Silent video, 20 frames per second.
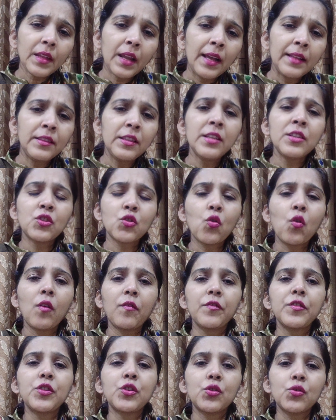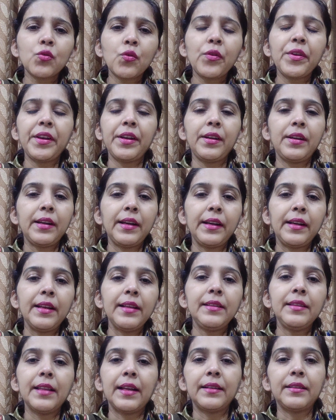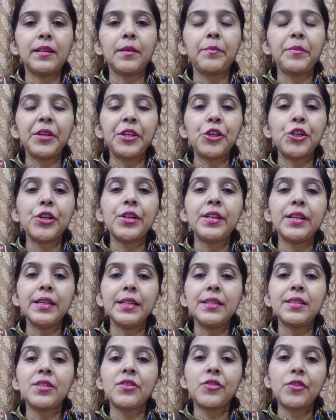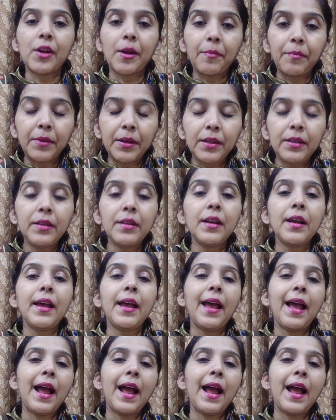and this cough is so irritating that the patient is troubled